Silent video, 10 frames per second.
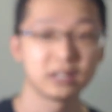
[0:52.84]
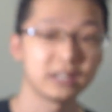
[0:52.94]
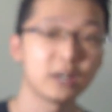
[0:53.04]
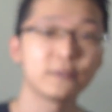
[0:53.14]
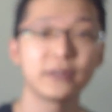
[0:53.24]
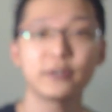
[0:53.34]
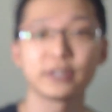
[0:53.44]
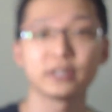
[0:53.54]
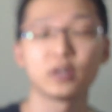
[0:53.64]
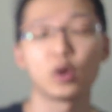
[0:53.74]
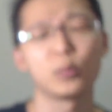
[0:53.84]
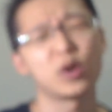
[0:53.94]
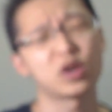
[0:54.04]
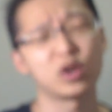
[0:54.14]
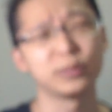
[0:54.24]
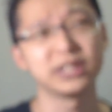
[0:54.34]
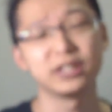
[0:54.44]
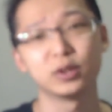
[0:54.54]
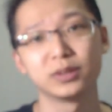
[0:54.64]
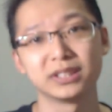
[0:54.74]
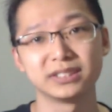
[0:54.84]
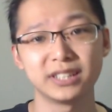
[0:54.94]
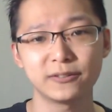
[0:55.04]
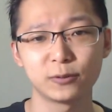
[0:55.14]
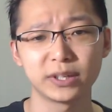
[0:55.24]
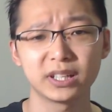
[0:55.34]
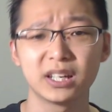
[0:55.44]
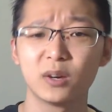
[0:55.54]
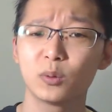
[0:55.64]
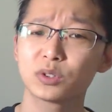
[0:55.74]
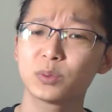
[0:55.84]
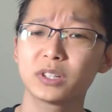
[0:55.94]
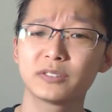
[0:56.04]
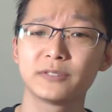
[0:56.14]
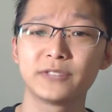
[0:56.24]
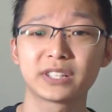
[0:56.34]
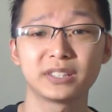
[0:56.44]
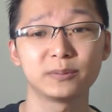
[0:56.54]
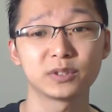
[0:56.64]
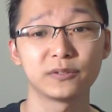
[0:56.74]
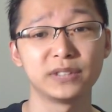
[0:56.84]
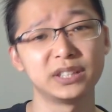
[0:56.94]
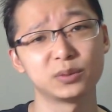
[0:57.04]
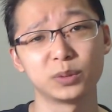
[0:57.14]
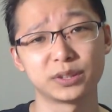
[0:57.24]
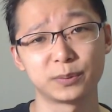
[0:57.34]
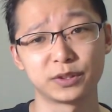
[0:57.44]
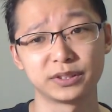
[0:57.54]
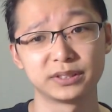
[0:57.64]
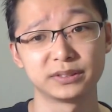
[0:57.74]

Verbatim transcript: Now Farion, or more commonly known as Deathwing, was one of the victims of these whispers.